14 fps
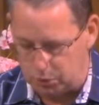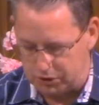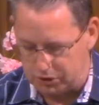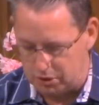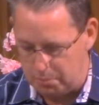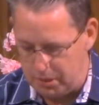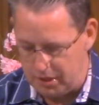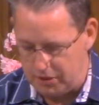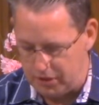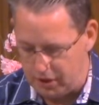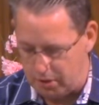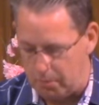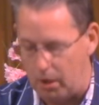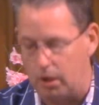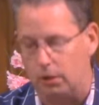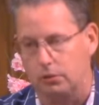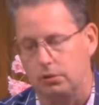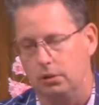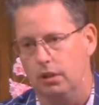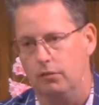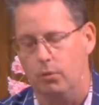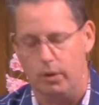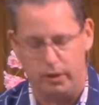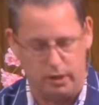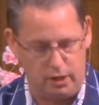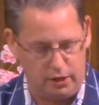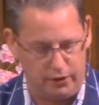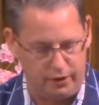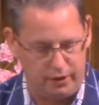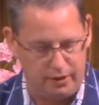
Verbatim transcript: to be their model to love one another